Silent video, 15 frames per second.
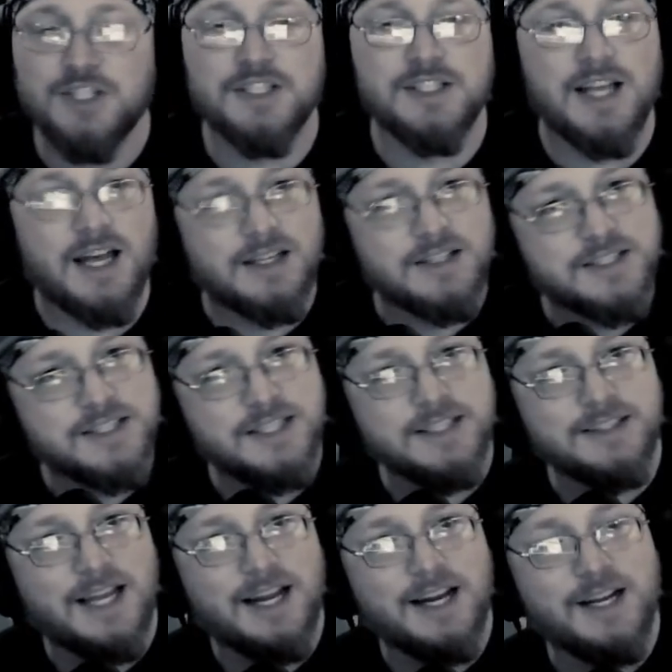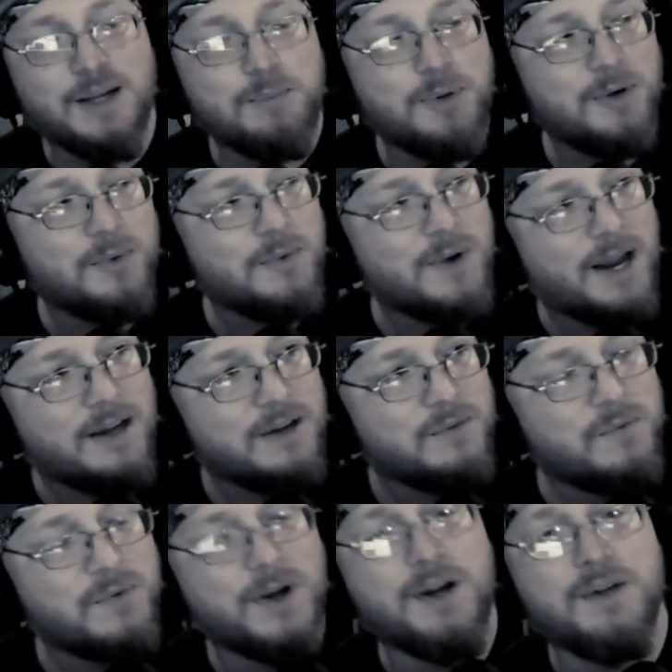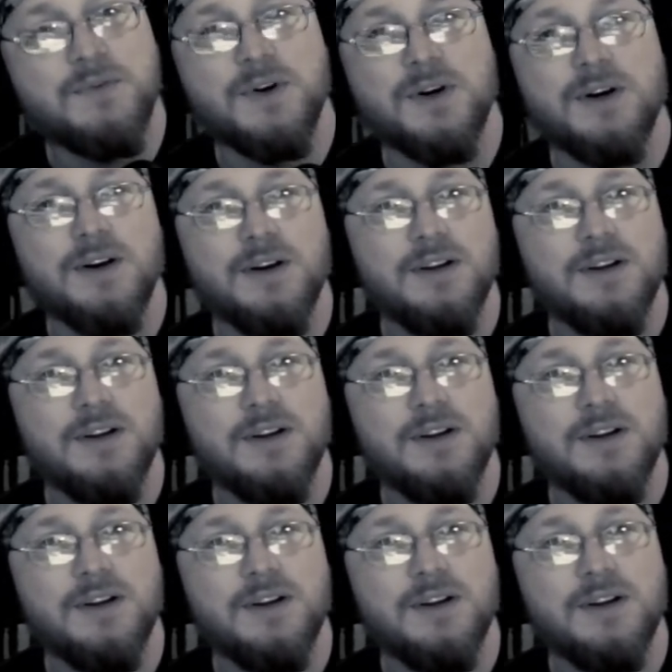She's got sea lioning put right in front of her.